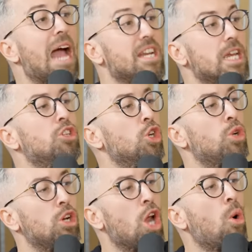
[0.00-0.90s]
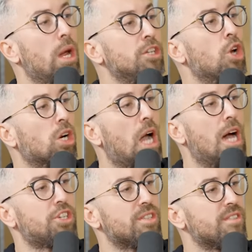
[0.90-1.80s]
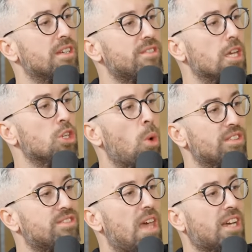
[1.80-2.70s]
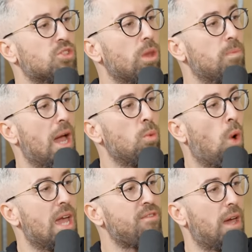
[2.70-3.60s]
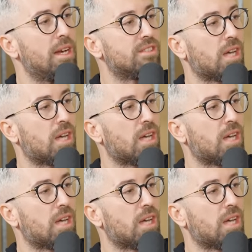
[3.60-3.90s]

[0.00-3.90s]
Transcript: I need you to know in your consciousness that you had sex with my wife, and it's